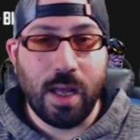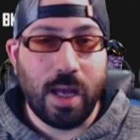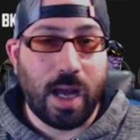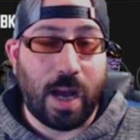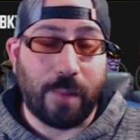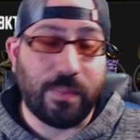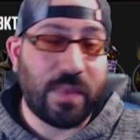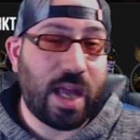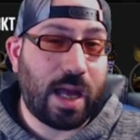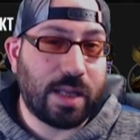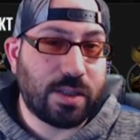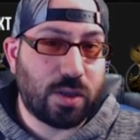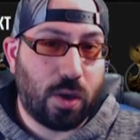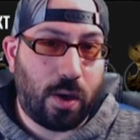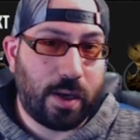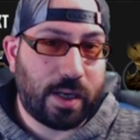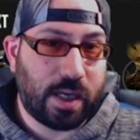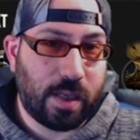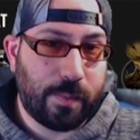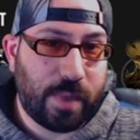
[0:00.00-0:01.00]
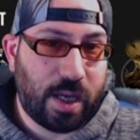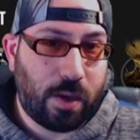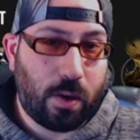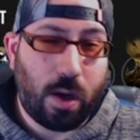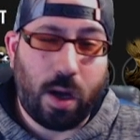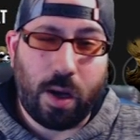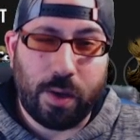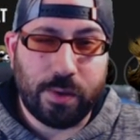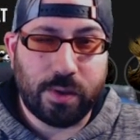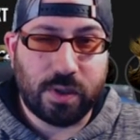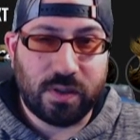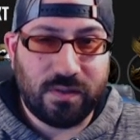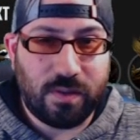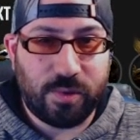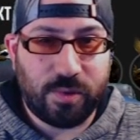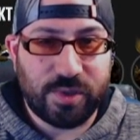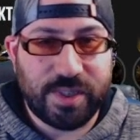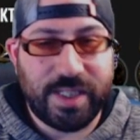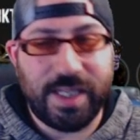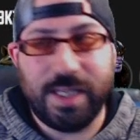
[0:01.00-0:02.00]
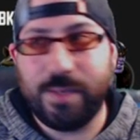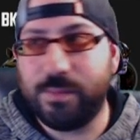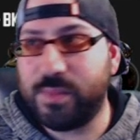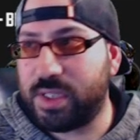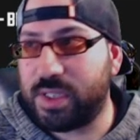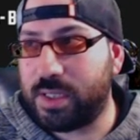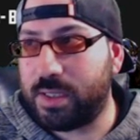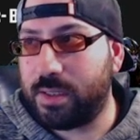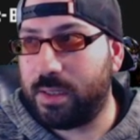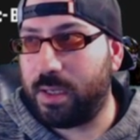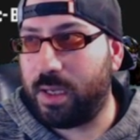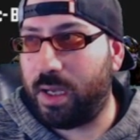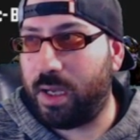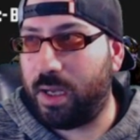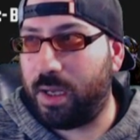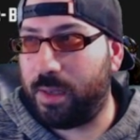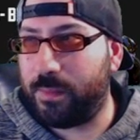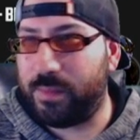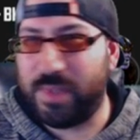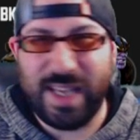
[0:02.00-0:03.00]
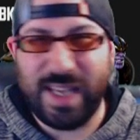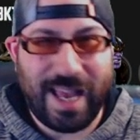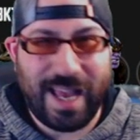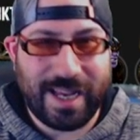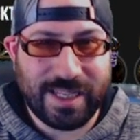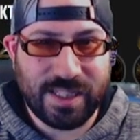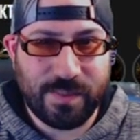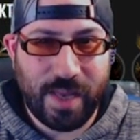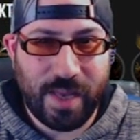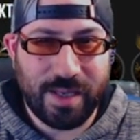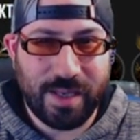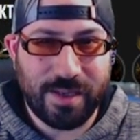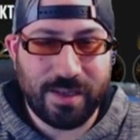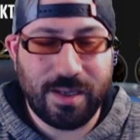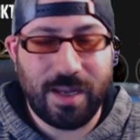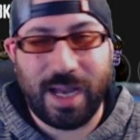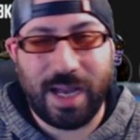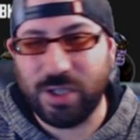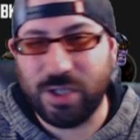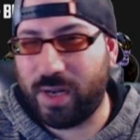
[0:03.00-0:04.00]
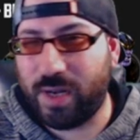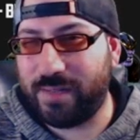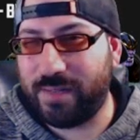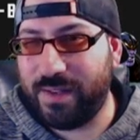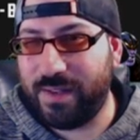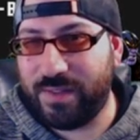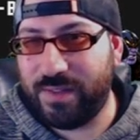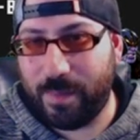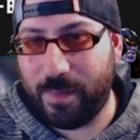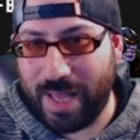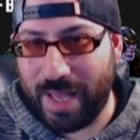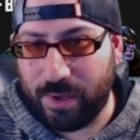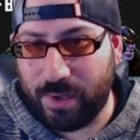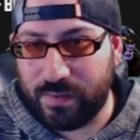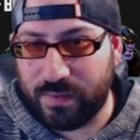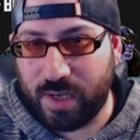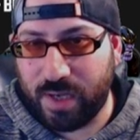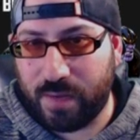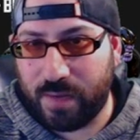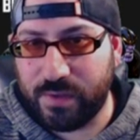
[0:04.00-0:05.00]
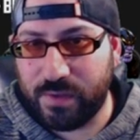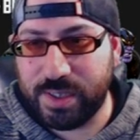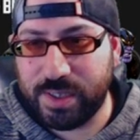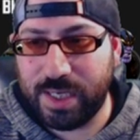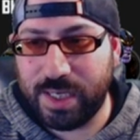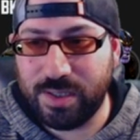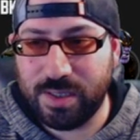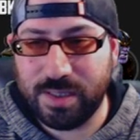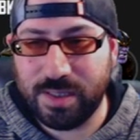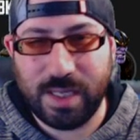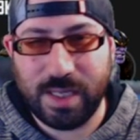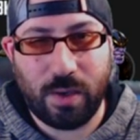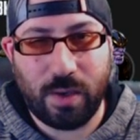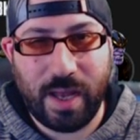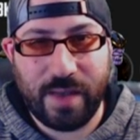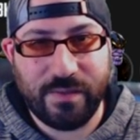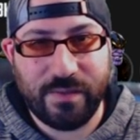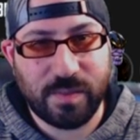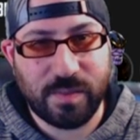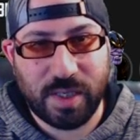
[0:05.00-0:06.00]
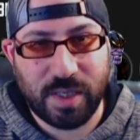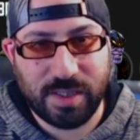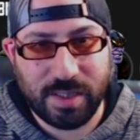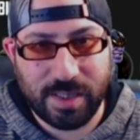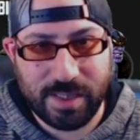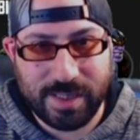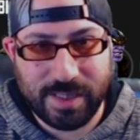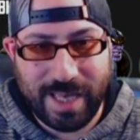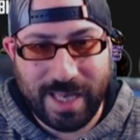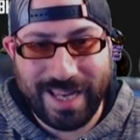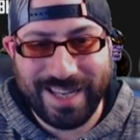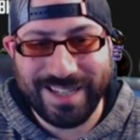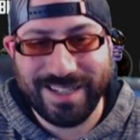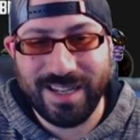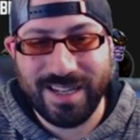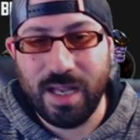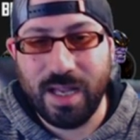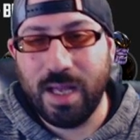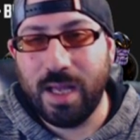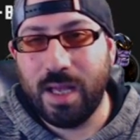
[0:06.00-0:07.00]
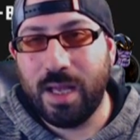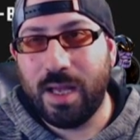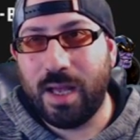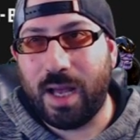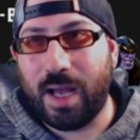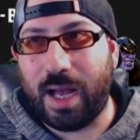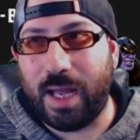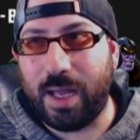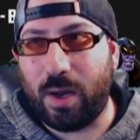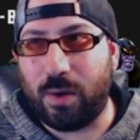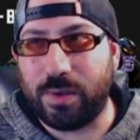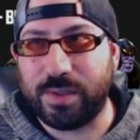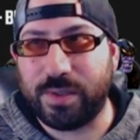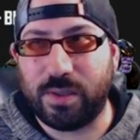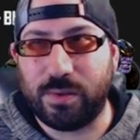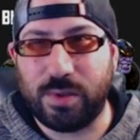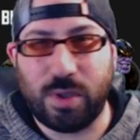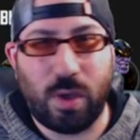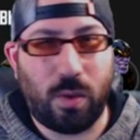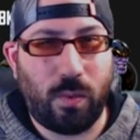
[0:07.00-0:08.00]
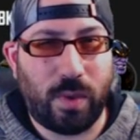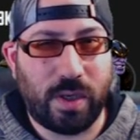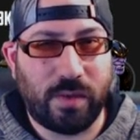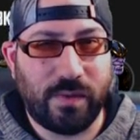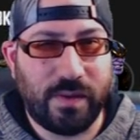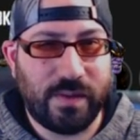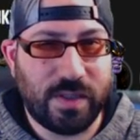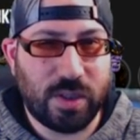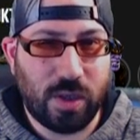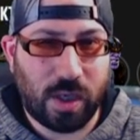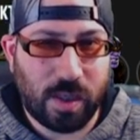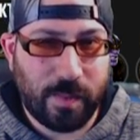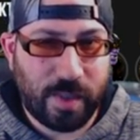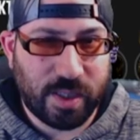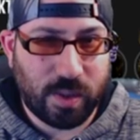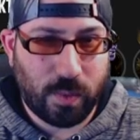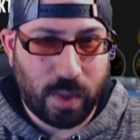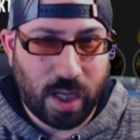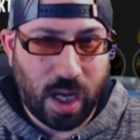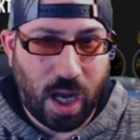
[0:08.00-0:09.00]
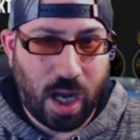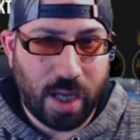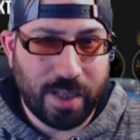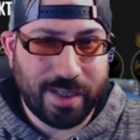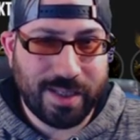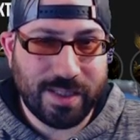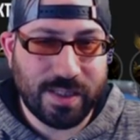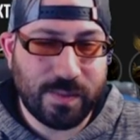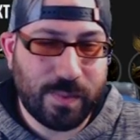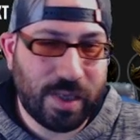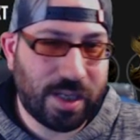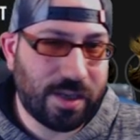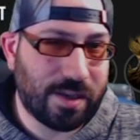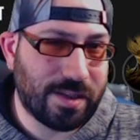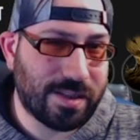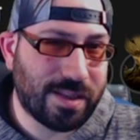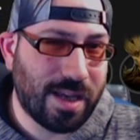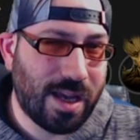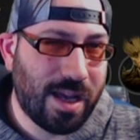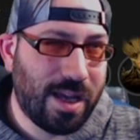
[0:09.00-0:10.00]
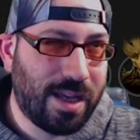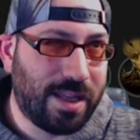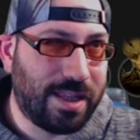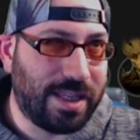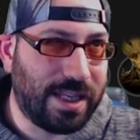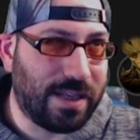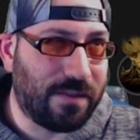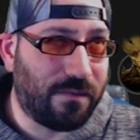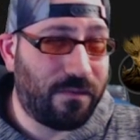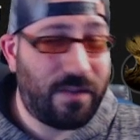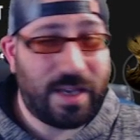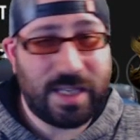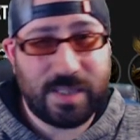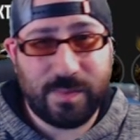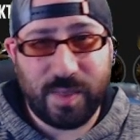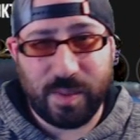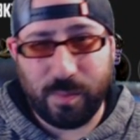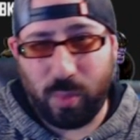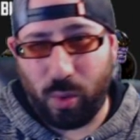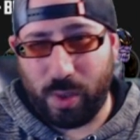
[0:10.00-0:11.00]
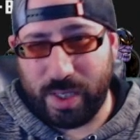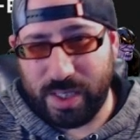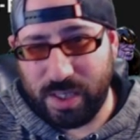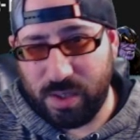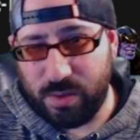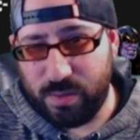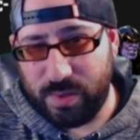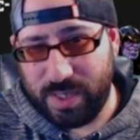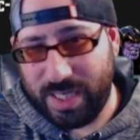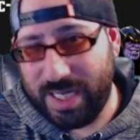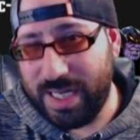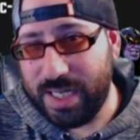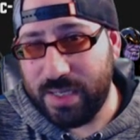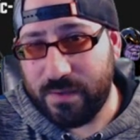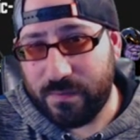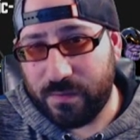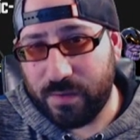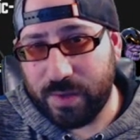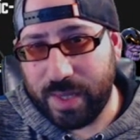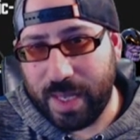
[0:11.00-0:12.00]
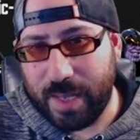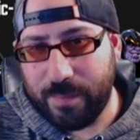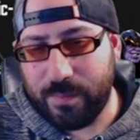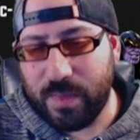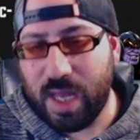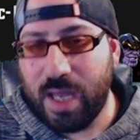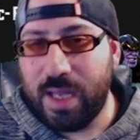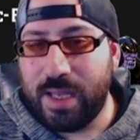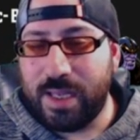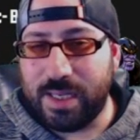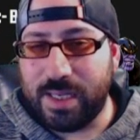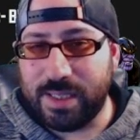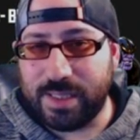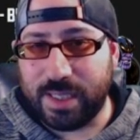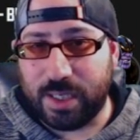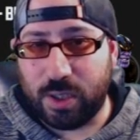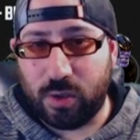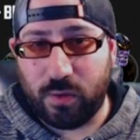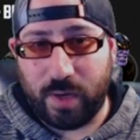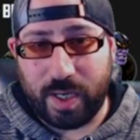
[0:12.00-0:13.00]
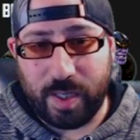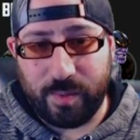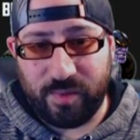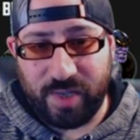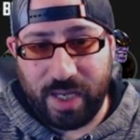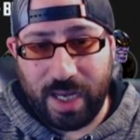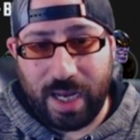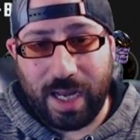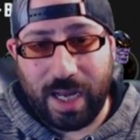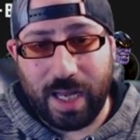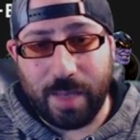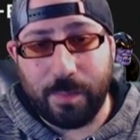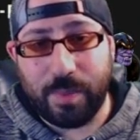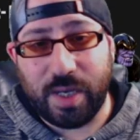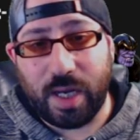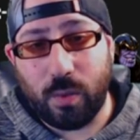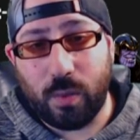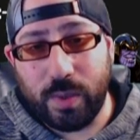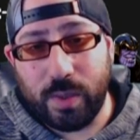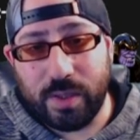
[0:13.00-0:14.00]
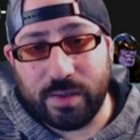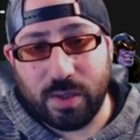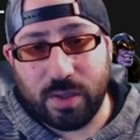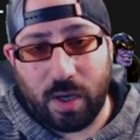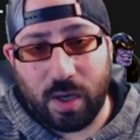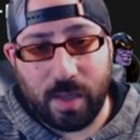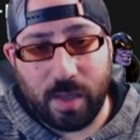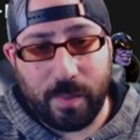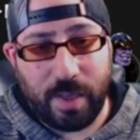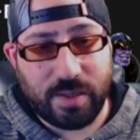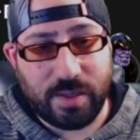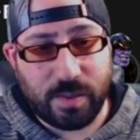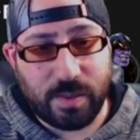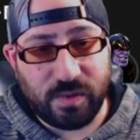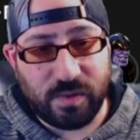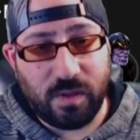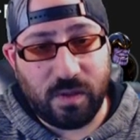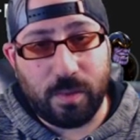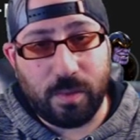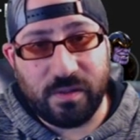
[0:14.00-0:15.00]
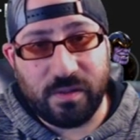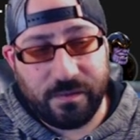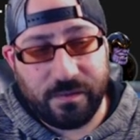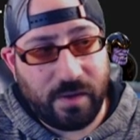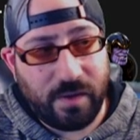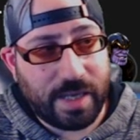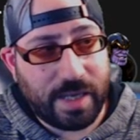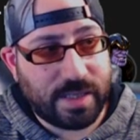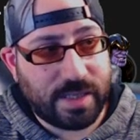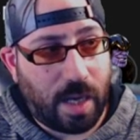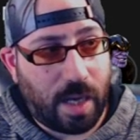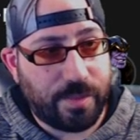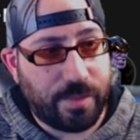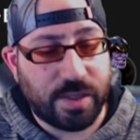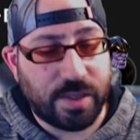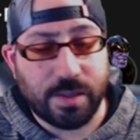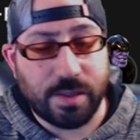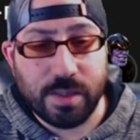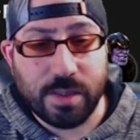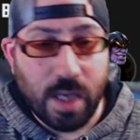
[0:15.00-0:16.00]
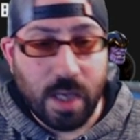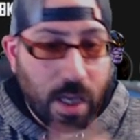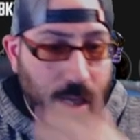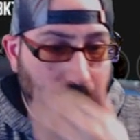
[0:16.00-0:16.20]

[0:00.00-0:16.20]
I'm not talking about other global teams. The X-Men, I try to leave them out of conversations. They don't have as much sustain. I also don't want to really talk about the Wakandans because the investment point you need for them is incredibly high. But I will talk about some global flex options.